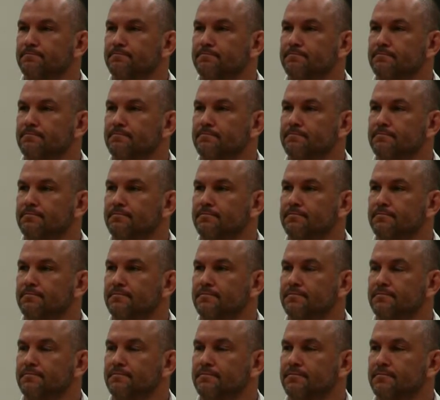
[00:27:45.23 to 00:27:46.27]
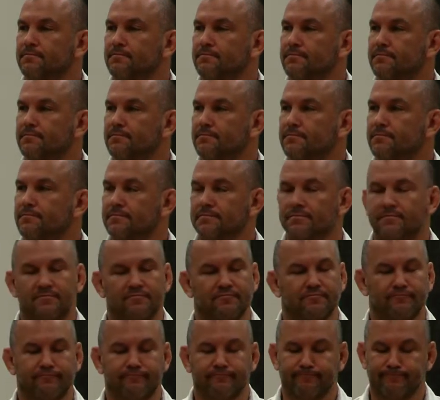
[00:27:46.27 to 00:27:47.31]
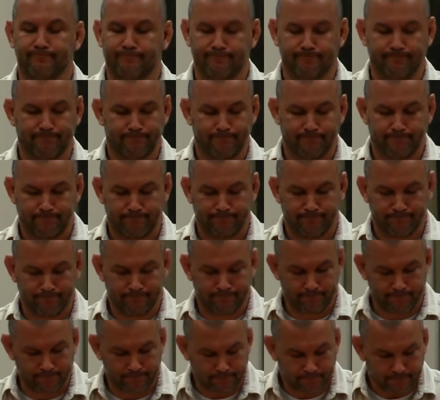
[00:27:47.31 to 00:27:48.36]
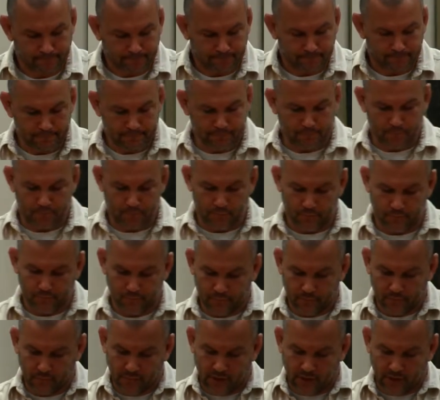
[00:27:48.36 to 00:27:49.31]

Nobody speaks.